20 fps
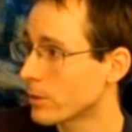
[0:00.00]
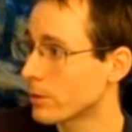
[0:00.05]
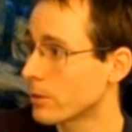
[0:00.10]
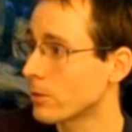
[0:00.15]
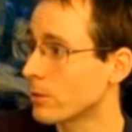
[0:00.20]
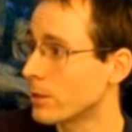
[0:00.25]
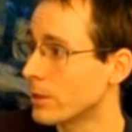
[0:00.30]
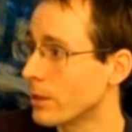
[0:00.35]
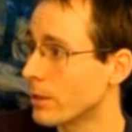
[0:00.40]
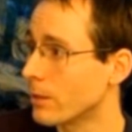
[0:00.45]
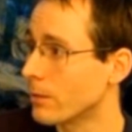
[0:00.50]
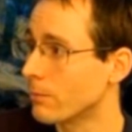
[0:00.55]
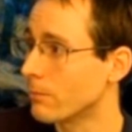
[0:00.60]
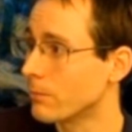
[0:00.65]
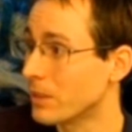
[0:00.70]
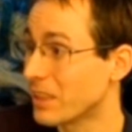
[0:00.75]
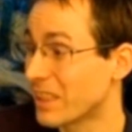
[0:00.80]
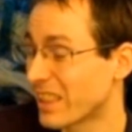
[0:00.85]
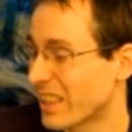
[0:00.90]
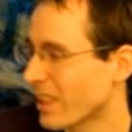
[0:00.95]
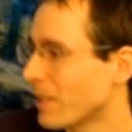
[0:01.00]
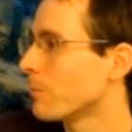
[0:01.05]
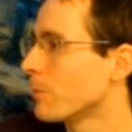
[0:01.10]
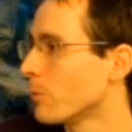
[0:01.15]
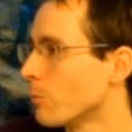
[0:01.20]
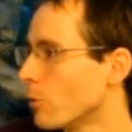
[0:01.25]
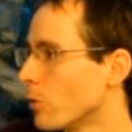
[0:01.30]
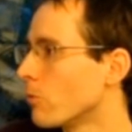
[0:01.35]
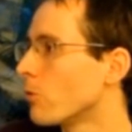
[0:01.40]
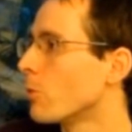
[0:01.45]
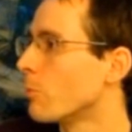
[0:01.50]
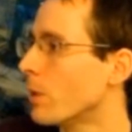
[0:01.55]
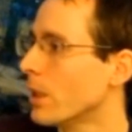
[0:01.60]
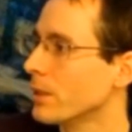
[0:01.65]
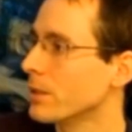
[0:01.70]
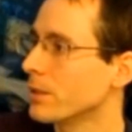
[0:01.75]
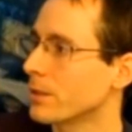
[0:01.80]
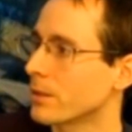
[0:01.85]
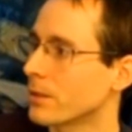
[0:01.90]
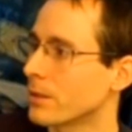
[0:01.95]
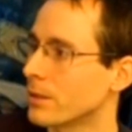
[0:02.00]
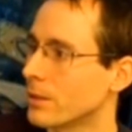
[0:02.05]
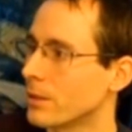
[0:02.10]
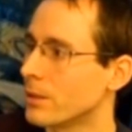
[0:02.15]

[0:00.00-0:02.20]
So they can be more robust in